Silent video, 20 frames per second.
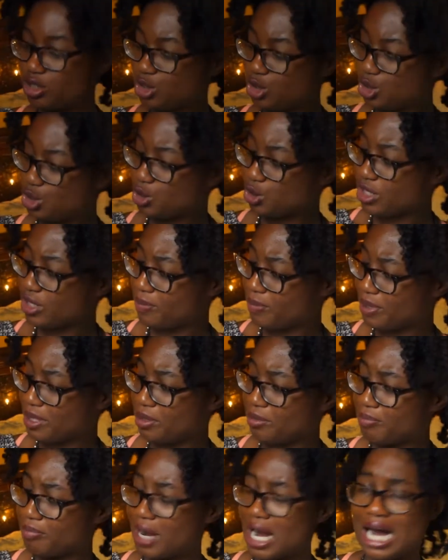strip
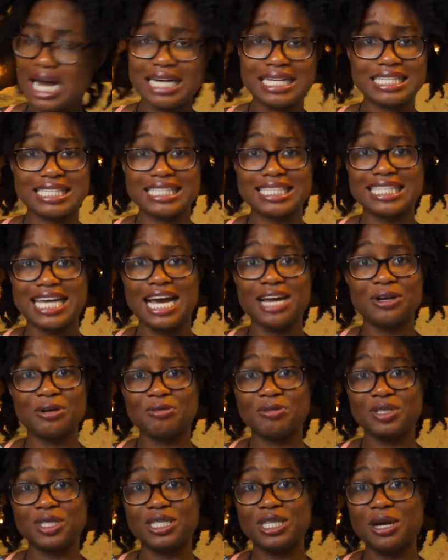box. I don't
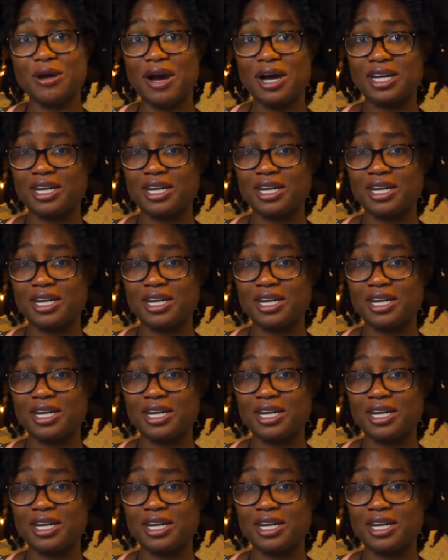really know how